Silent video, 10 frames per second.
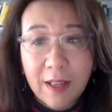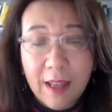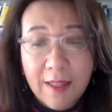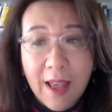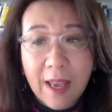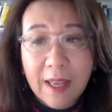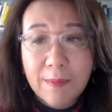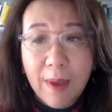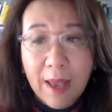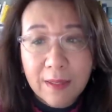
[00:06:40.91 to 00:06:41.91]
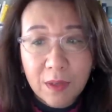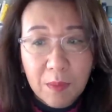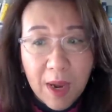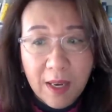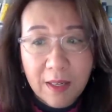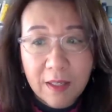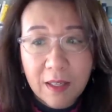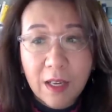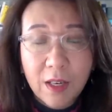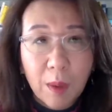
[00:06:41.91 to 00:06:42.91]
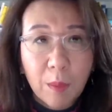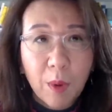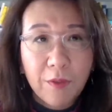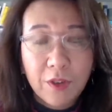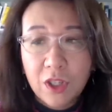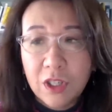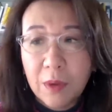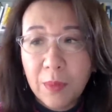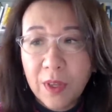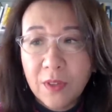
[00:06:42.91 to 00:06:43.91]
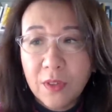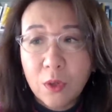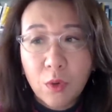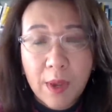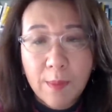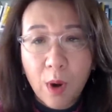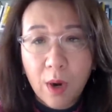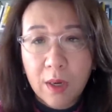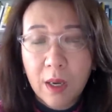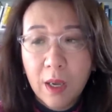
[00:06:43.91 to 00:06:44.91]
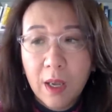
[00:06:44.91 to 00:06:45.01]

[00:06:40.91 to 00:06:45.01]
in that he masterminded a number of Xi Jinping's trademark